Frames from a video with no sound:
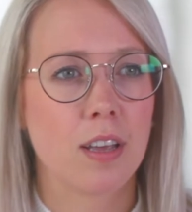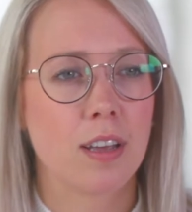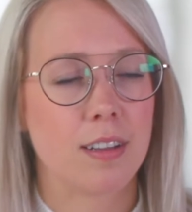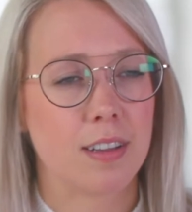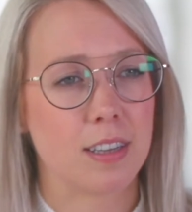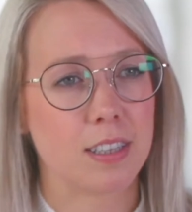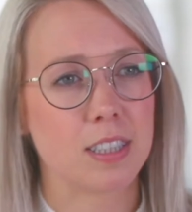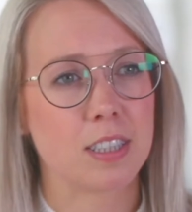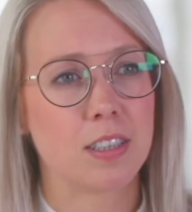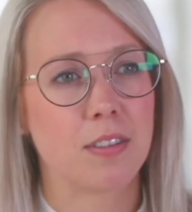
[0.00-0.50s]

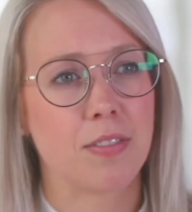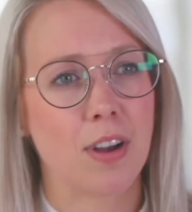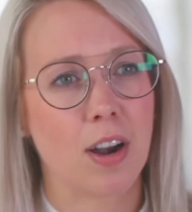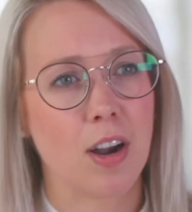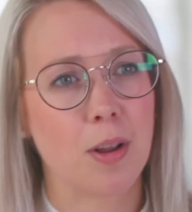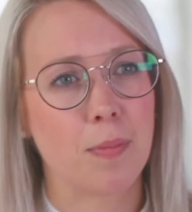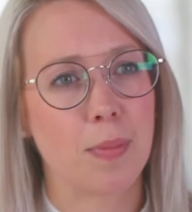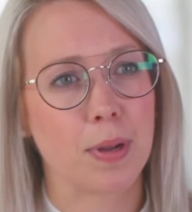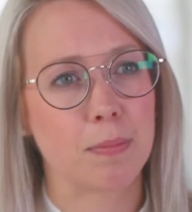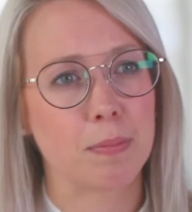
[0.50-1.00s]
This is a
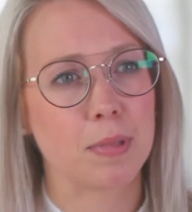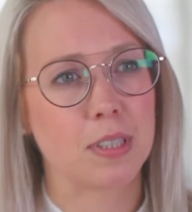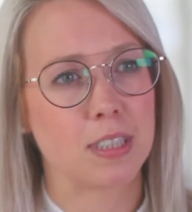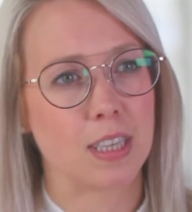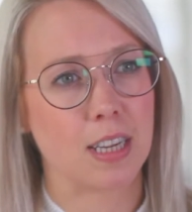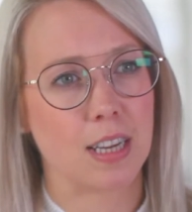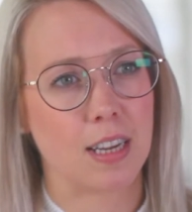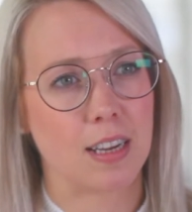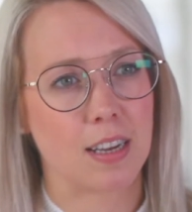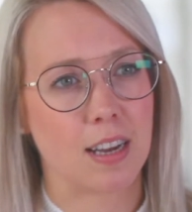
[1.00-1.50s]
very big
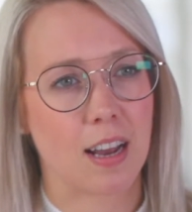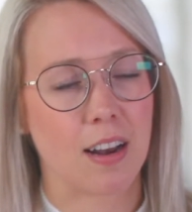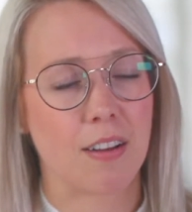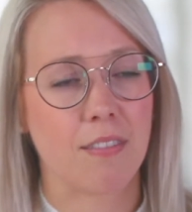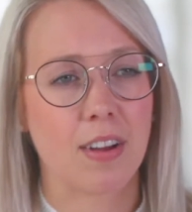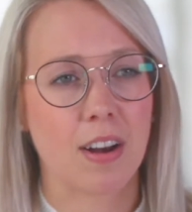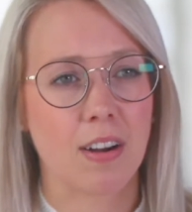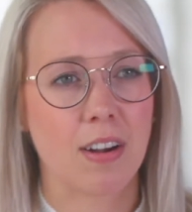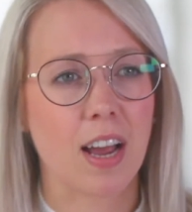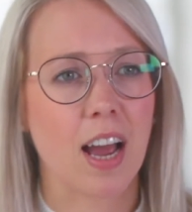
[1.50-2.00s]
mistake and a
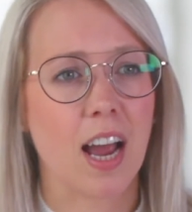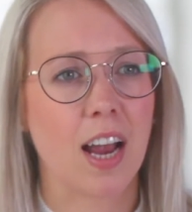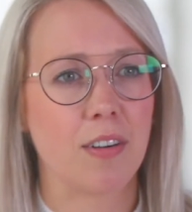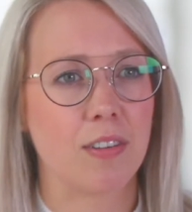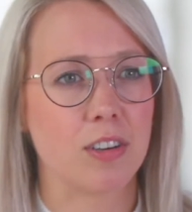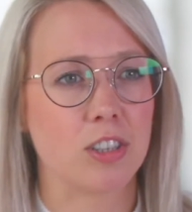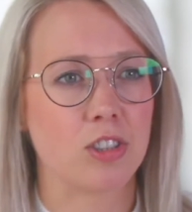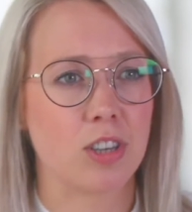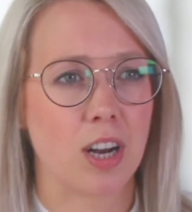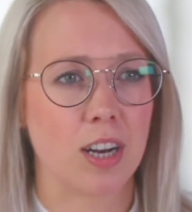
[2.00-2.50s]
very
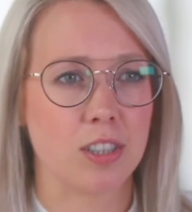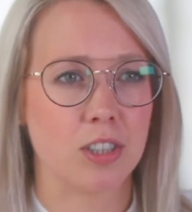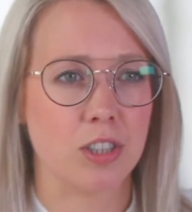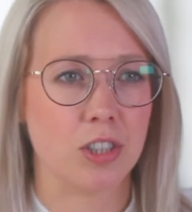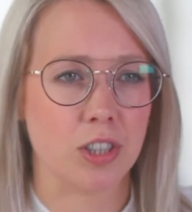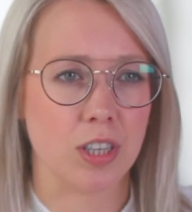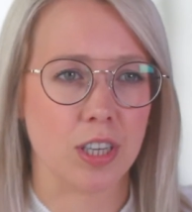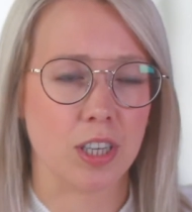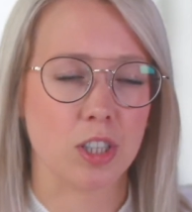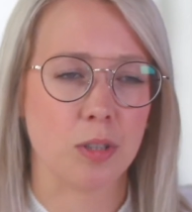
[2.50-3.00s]
high-risk
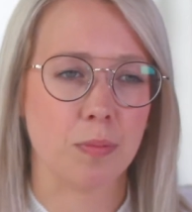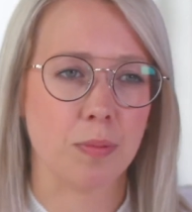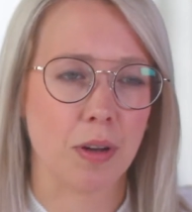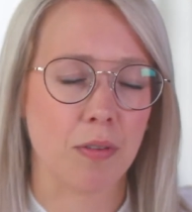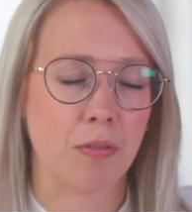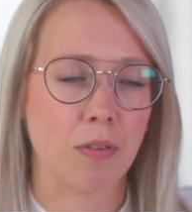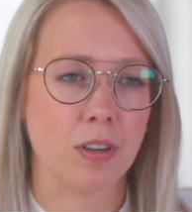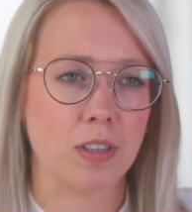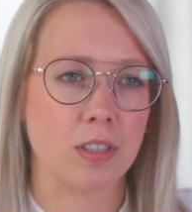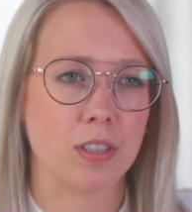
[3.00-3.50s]
strategy to be
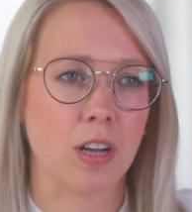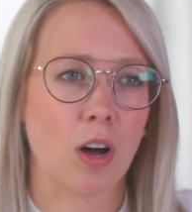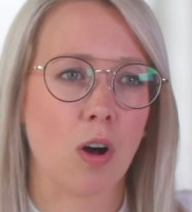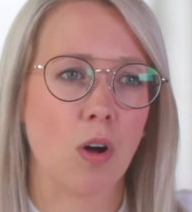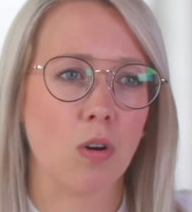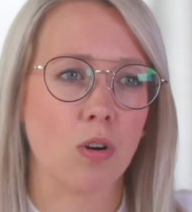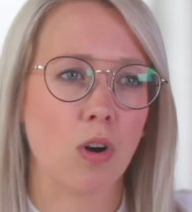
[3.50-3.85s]
avoided at all